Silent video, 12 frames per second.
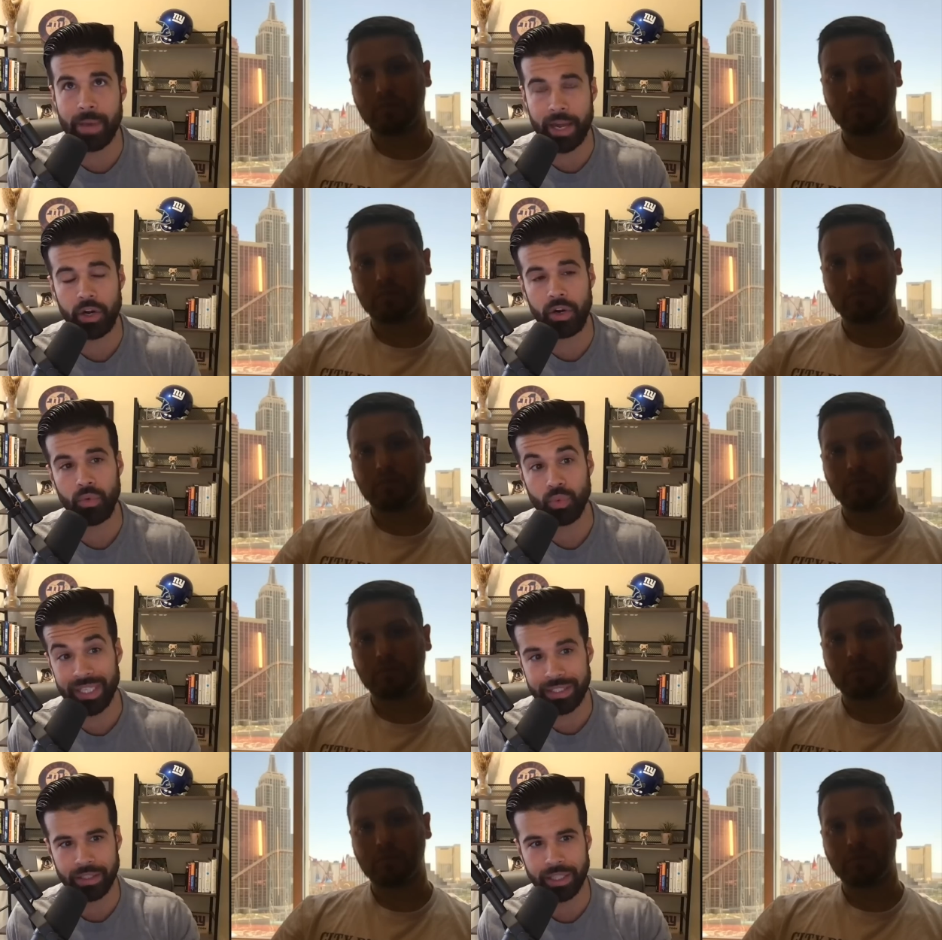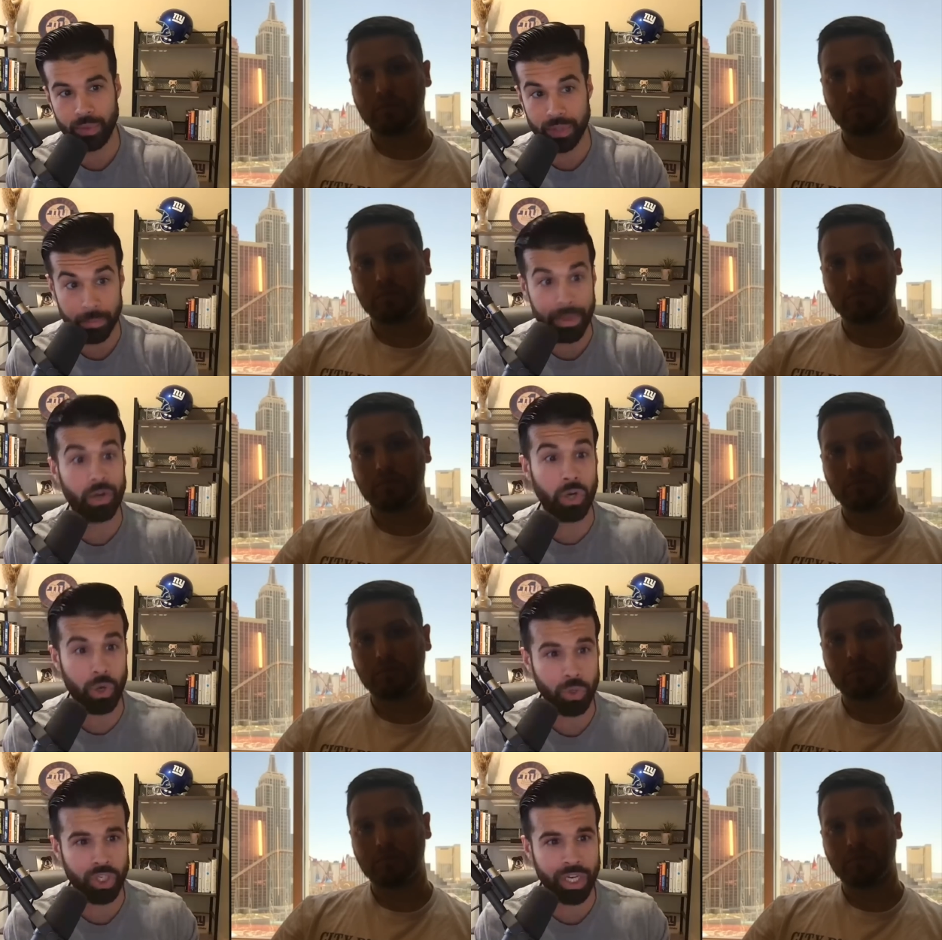Speaker 1: better recently with the better
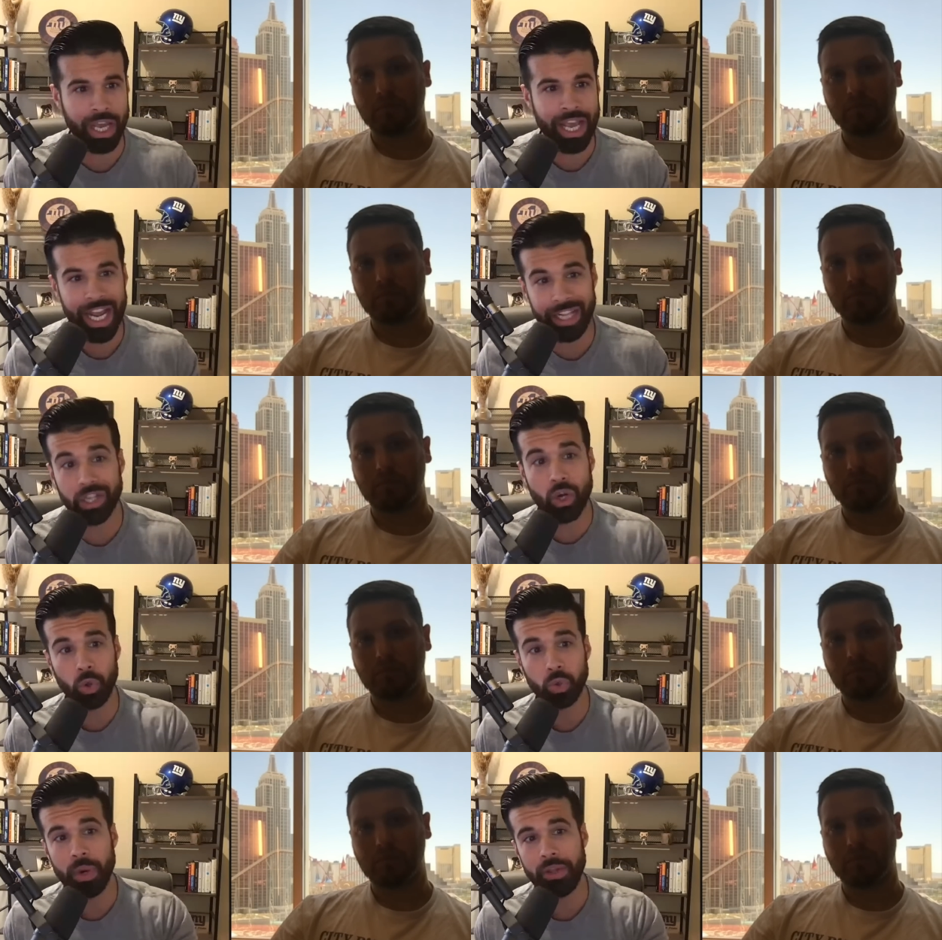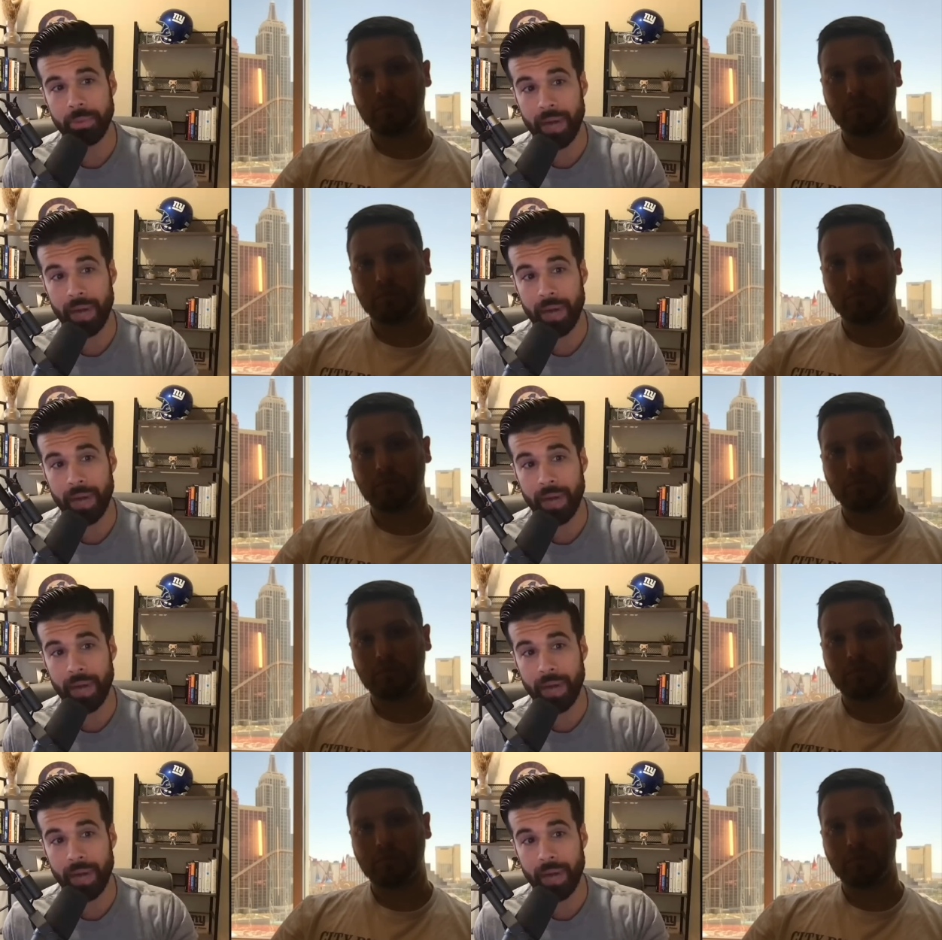coaching in the cold weather.